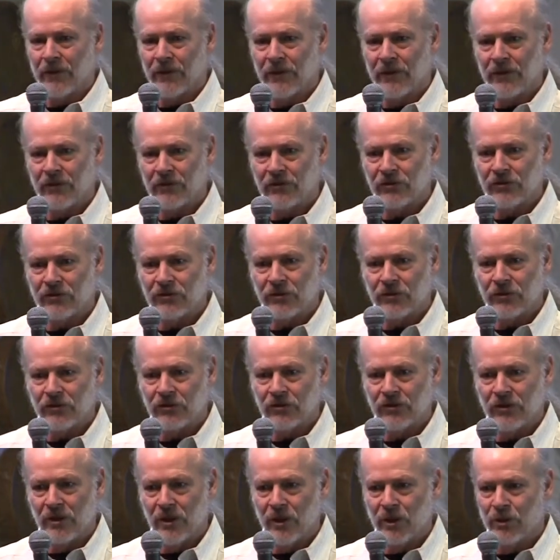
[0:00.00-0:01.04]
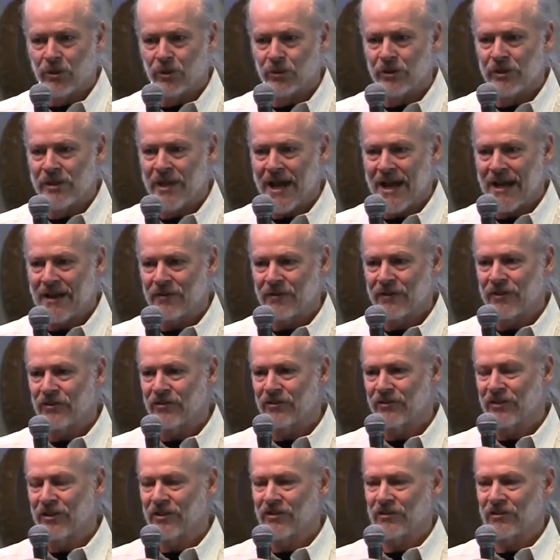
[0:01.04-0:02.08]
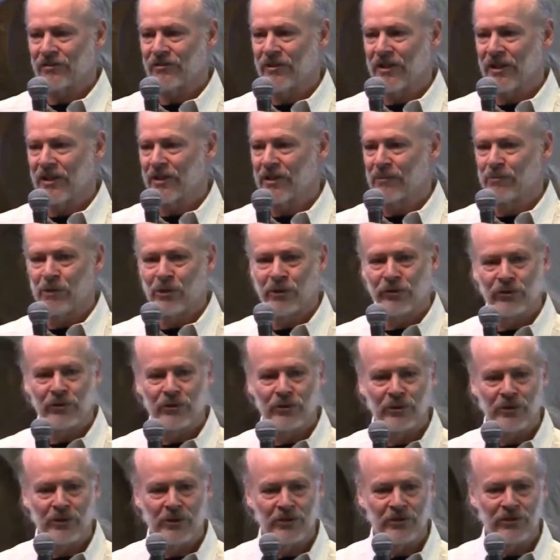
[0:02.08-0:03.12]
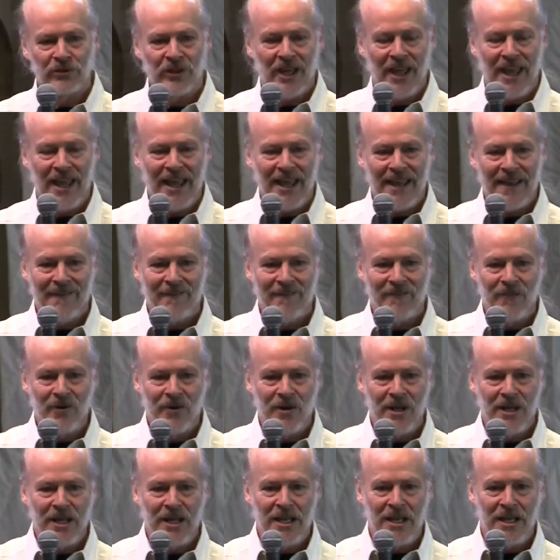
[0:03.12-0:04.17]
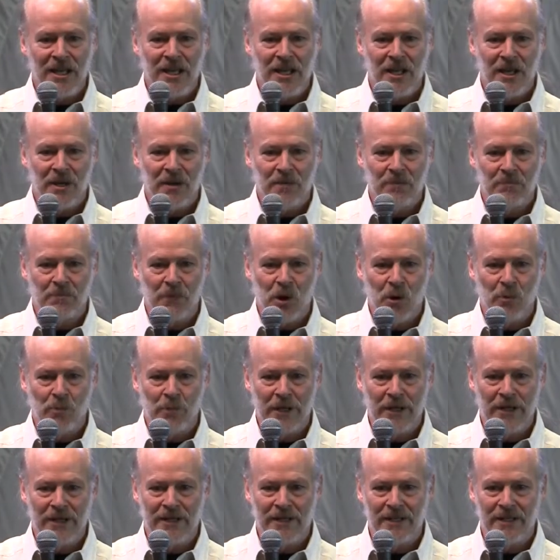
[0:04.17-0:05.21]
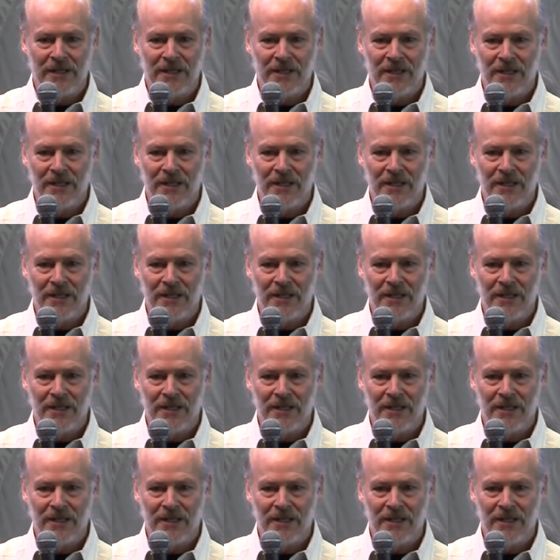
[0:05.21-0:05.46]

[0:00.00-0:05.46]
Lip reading: This slowed downness is available to us every moment.